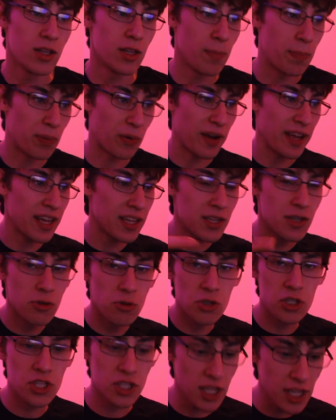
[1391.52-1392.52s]
brand
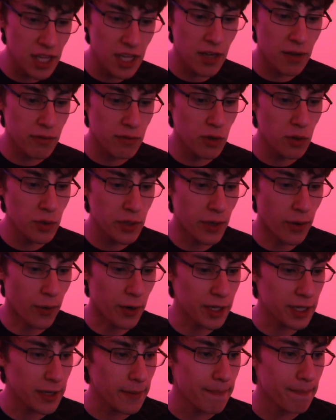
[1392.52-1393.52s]
new city of New
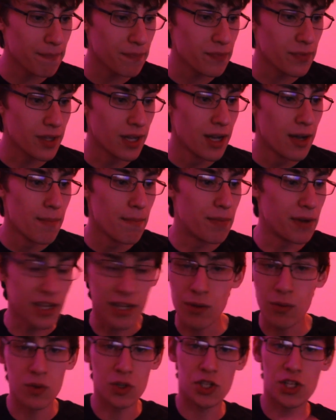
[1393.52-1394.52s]
York, but
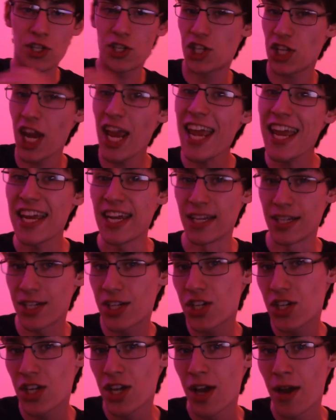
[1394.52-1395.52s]
it was
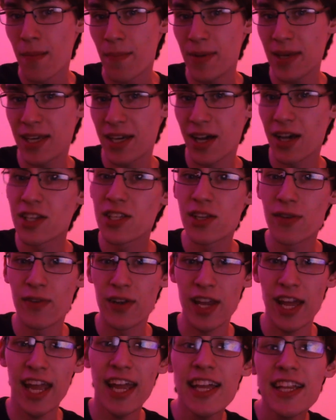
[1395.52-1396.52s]
changed because of
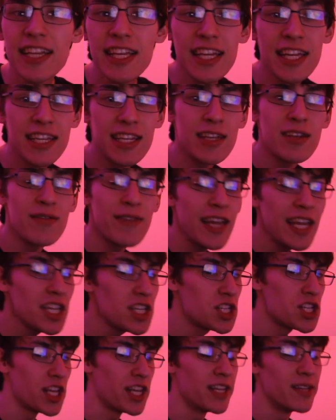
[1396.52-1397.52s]
an alien
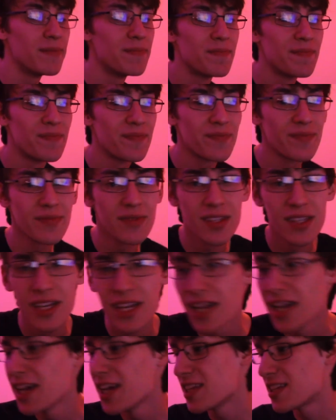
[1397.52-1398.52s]
invasion.
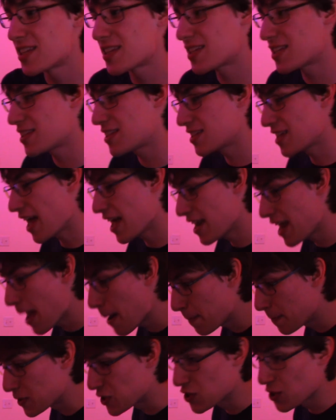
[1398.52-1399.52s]
And
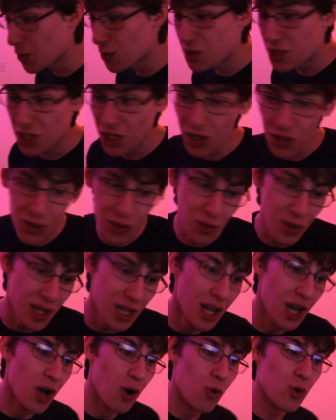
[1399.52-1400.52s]
episode 2
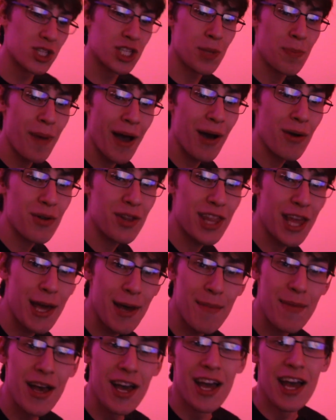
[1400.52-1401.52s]
was about
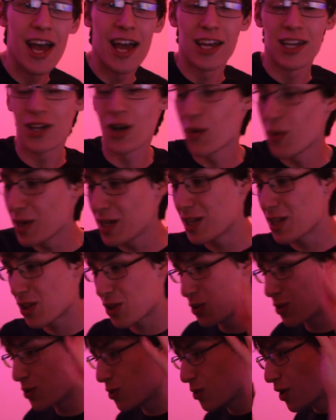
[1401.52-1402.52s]
them going
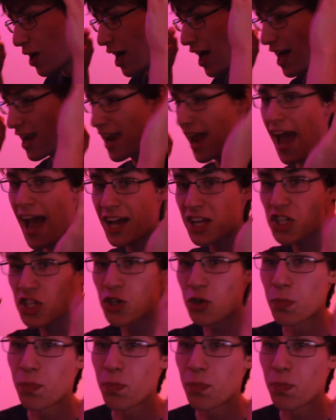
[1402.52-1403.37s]
through an astral